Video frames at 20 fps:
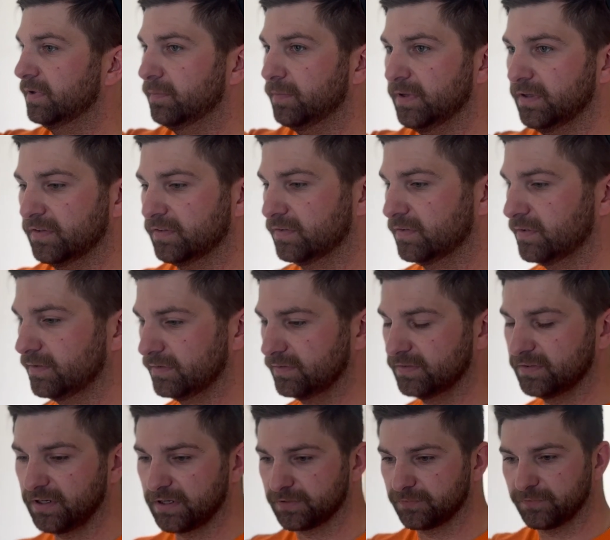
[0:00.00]
being
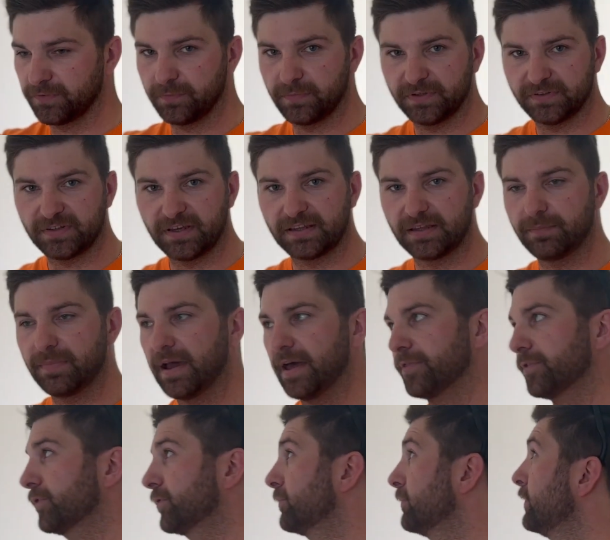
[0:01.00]
sucked from inside the
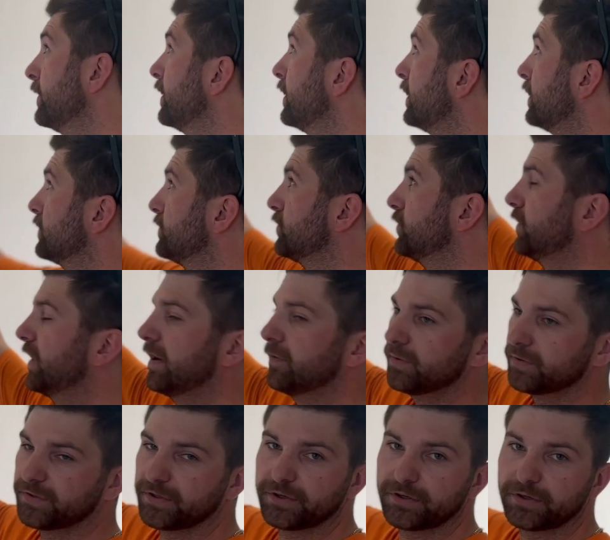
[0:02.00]
bathroom to
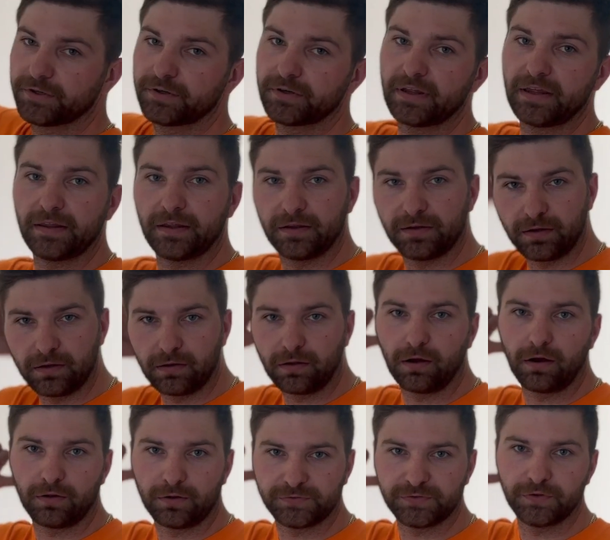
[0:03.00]
that return, and
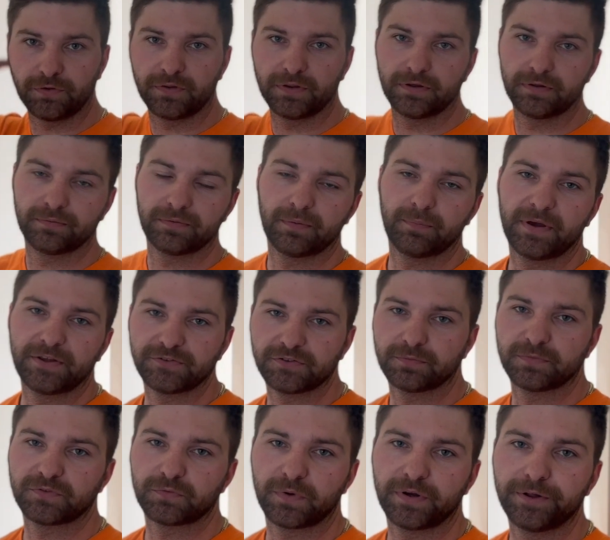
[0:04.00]
also the
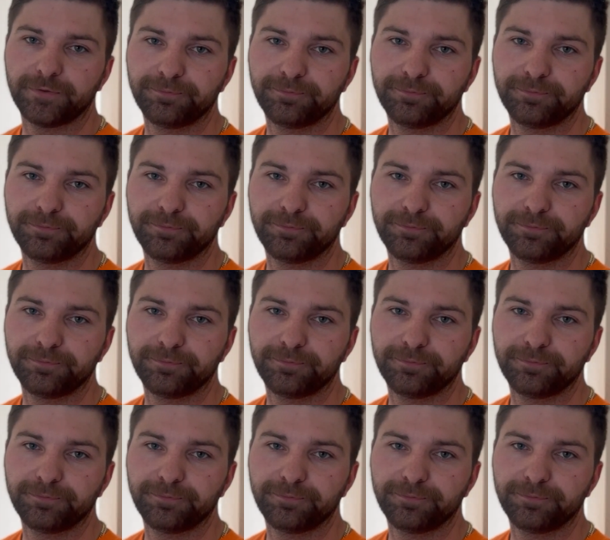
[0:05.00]
bedroom as well.